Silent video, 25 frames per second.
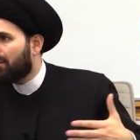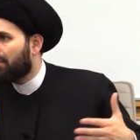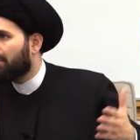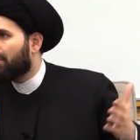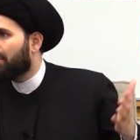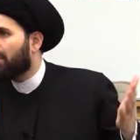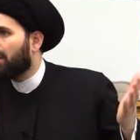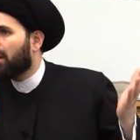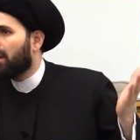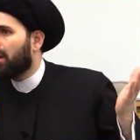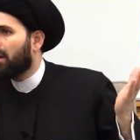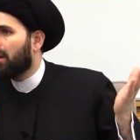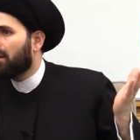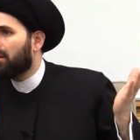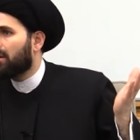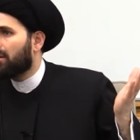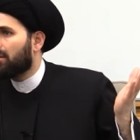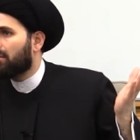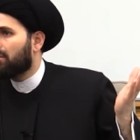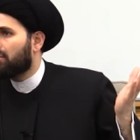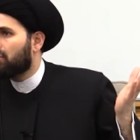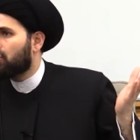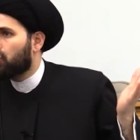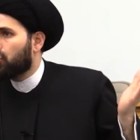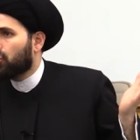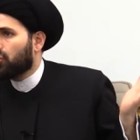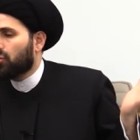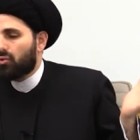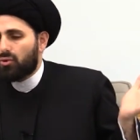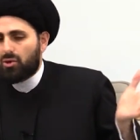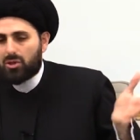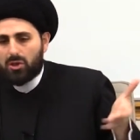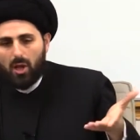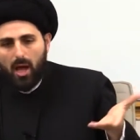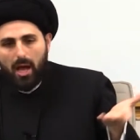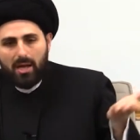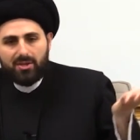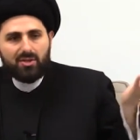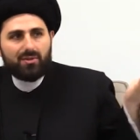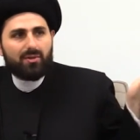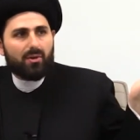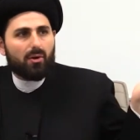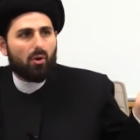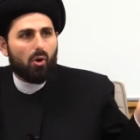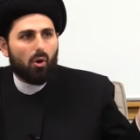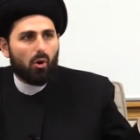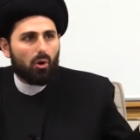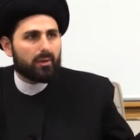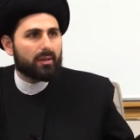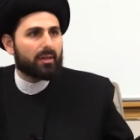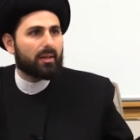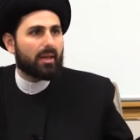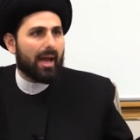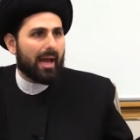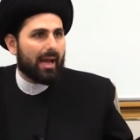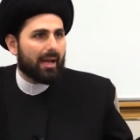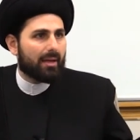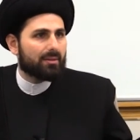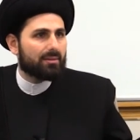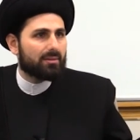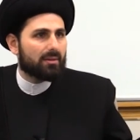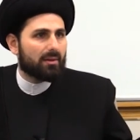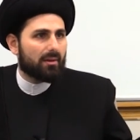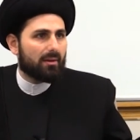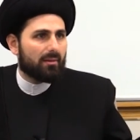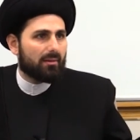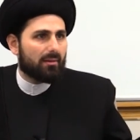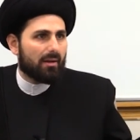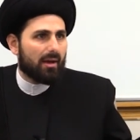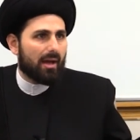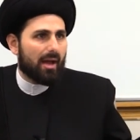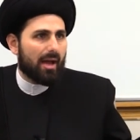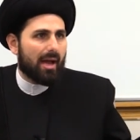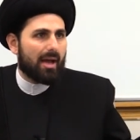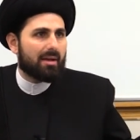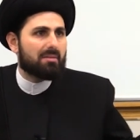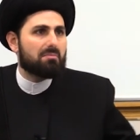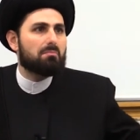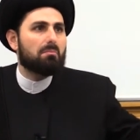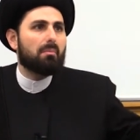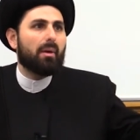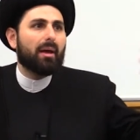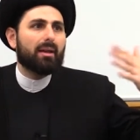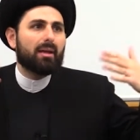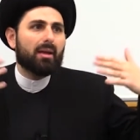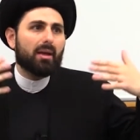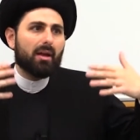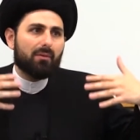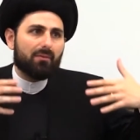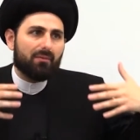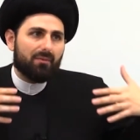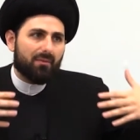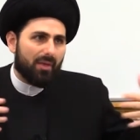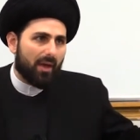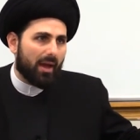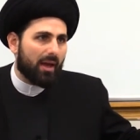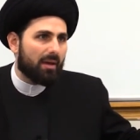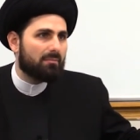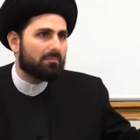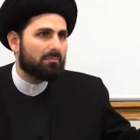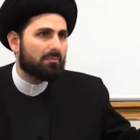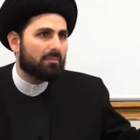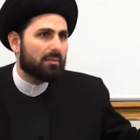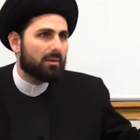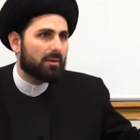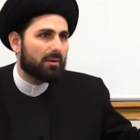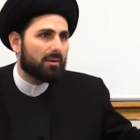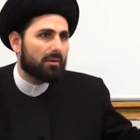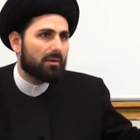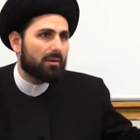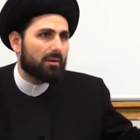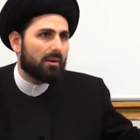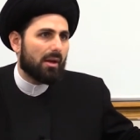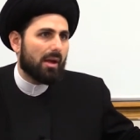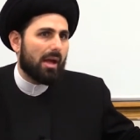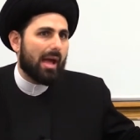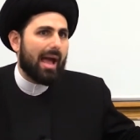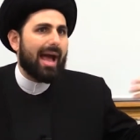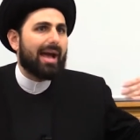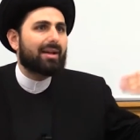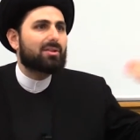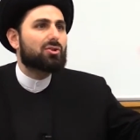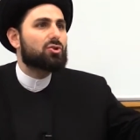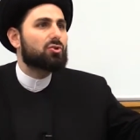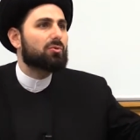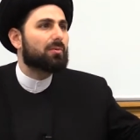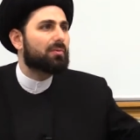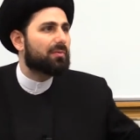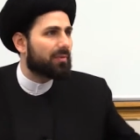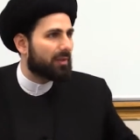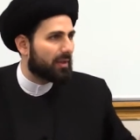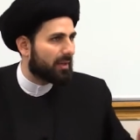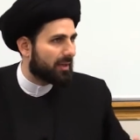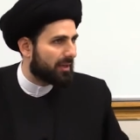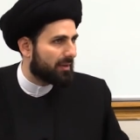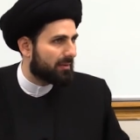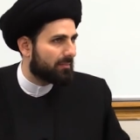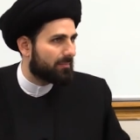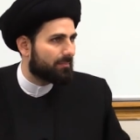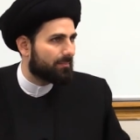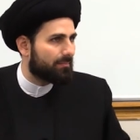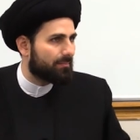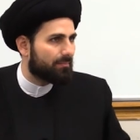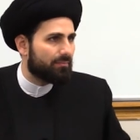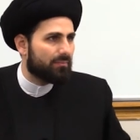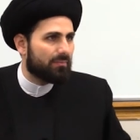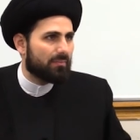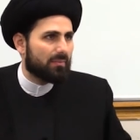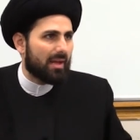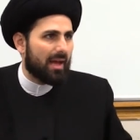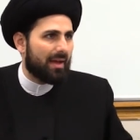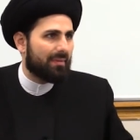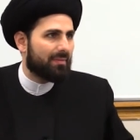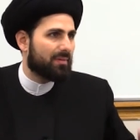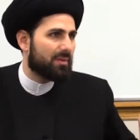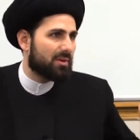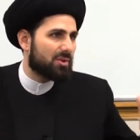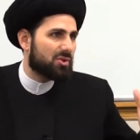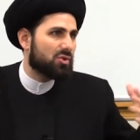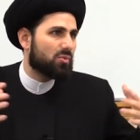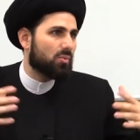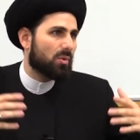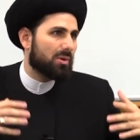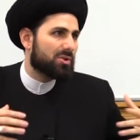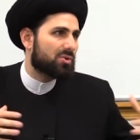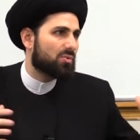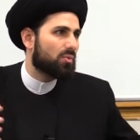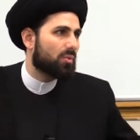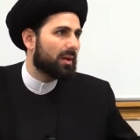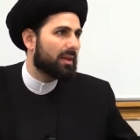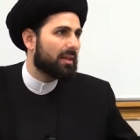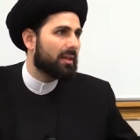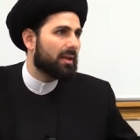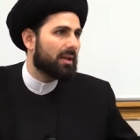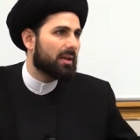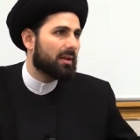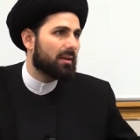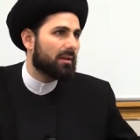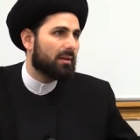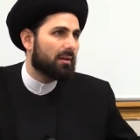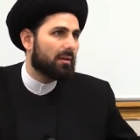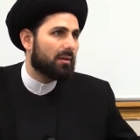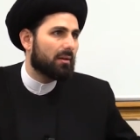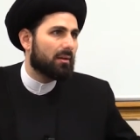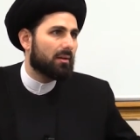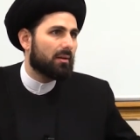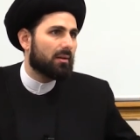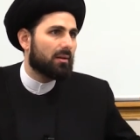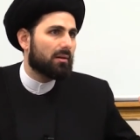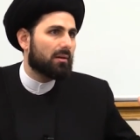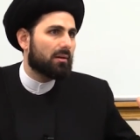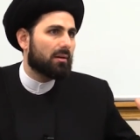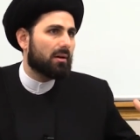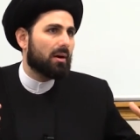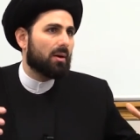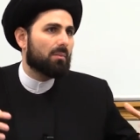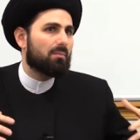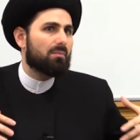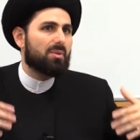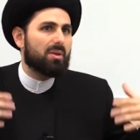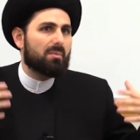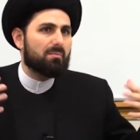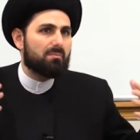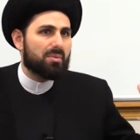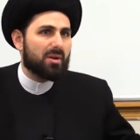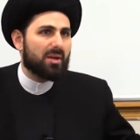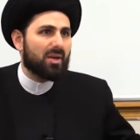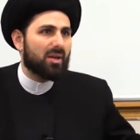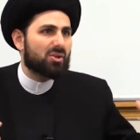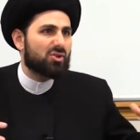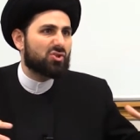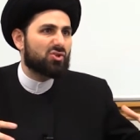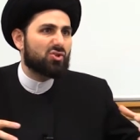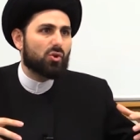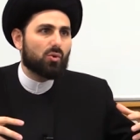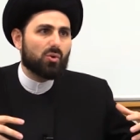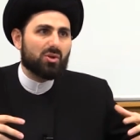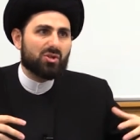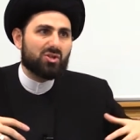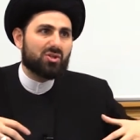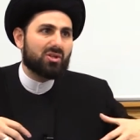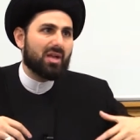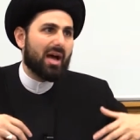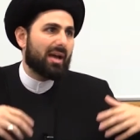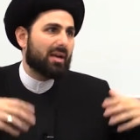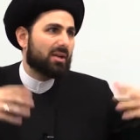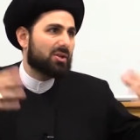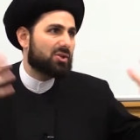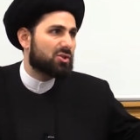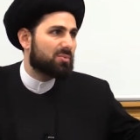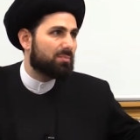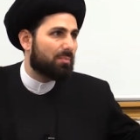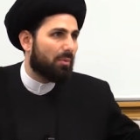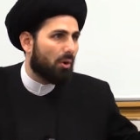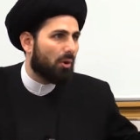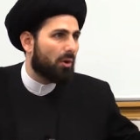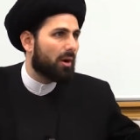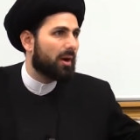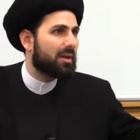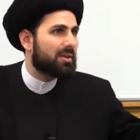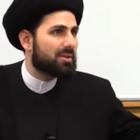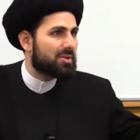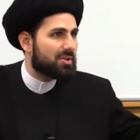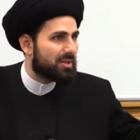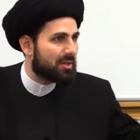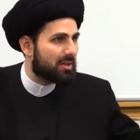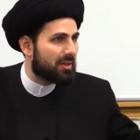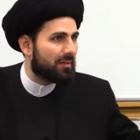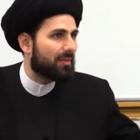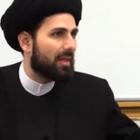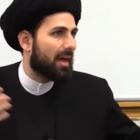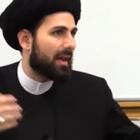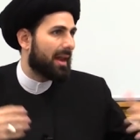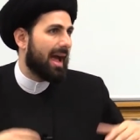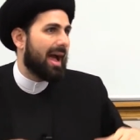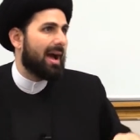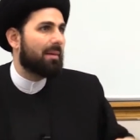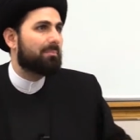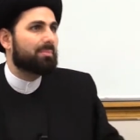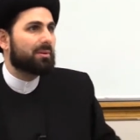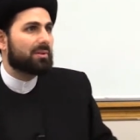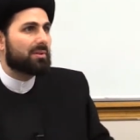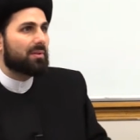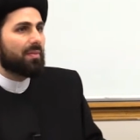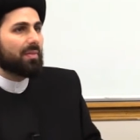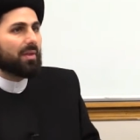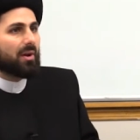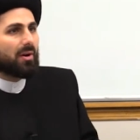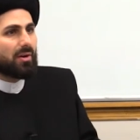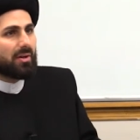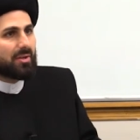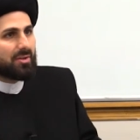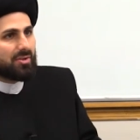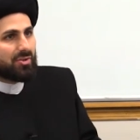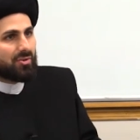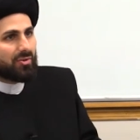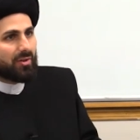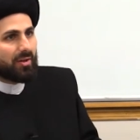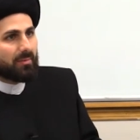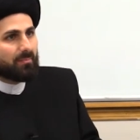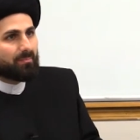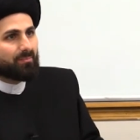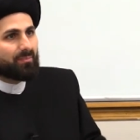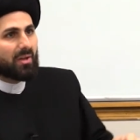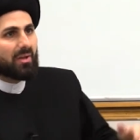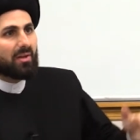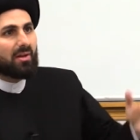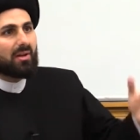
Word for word: the Jews lost their holy land and many of them had to flee. And this was really um, the biggest Jewish diaspora incident that happened in their history.